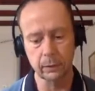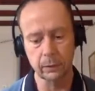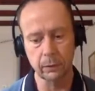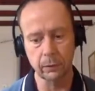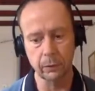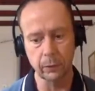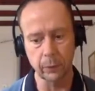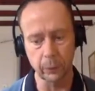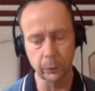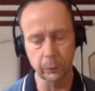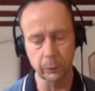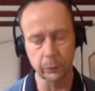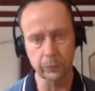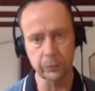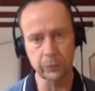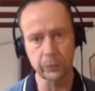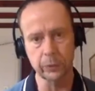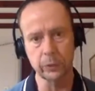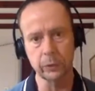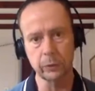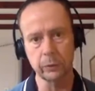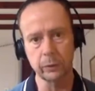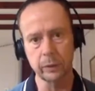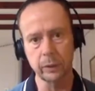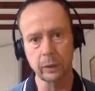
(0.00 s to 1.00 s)
those that
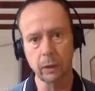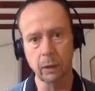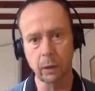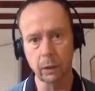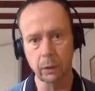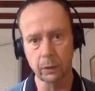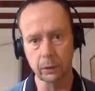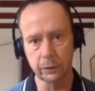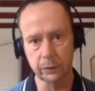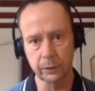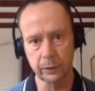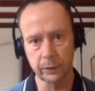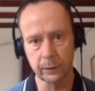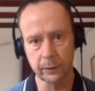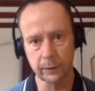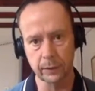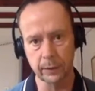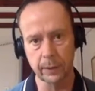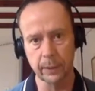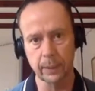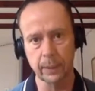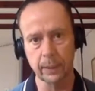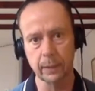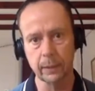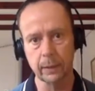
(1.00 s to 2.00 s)
are enhancing
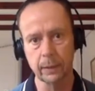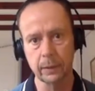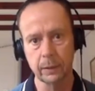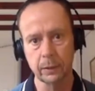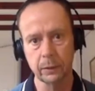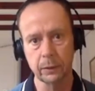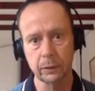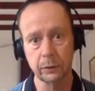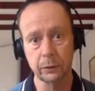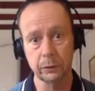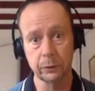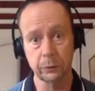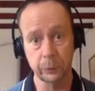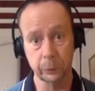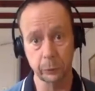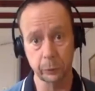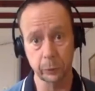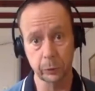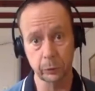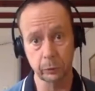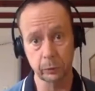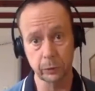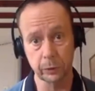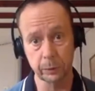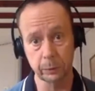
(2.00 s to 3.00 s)
their
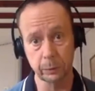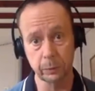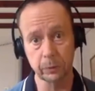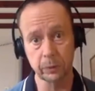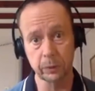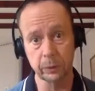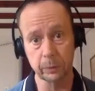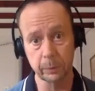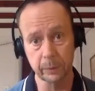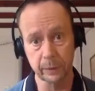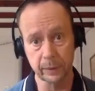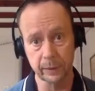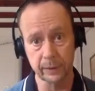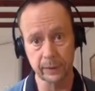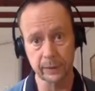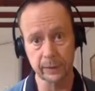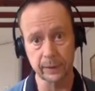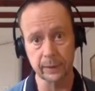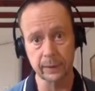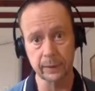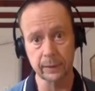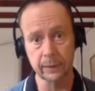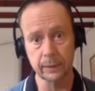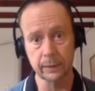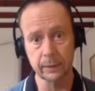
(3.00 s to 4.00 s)
social
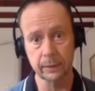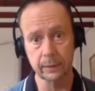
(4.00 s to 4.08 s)
responsibility